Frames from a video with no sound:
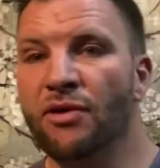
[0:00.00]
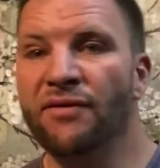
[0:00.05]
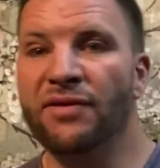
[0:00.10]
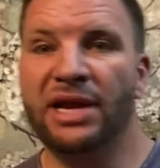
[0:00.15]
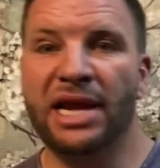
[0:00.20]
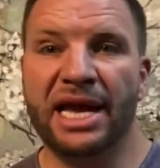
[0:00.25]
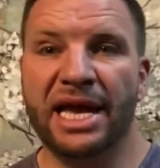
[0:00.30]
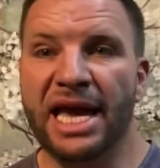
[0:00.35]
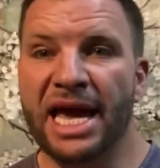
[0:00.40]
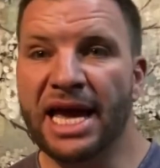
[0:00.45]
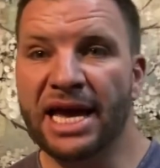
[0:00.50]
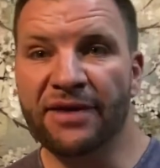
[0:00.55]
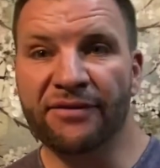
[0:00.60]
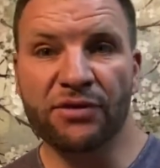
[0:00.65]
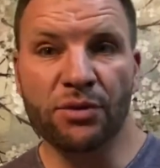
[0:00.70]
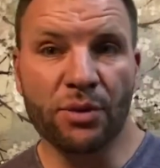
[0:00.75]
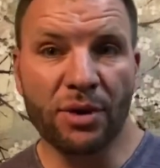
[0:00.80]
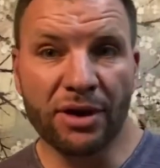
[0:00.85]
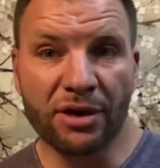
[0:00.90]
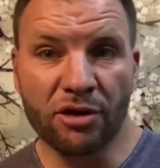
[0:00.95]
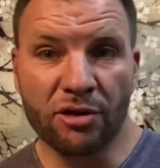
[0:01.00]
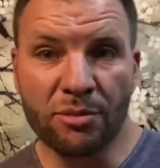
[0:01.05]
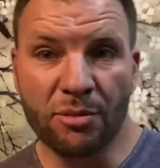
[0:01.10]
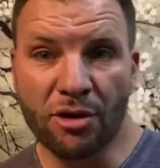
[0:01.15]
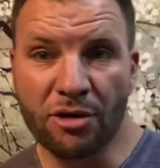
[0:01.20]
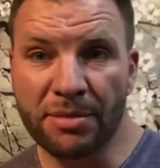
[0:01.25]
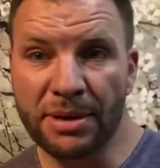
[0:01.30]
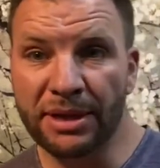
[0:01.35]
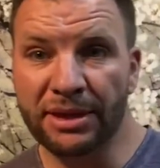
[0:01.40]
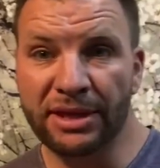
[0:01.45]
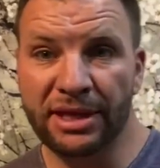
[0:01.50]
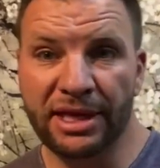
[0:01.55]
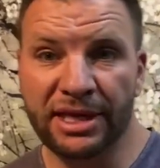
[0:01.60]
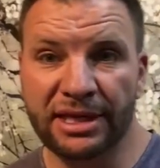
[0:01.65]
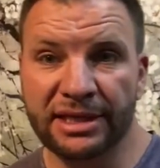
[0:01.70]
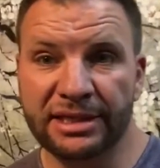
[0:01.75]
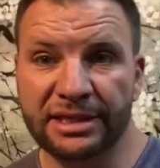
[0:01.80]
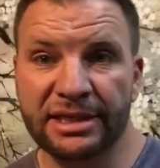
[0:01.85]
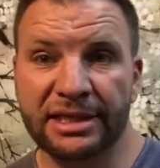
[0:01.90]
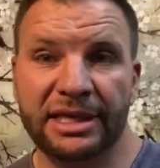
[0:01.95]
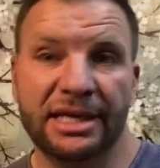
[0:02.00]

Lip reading: Like, hey, if you want to know more about this,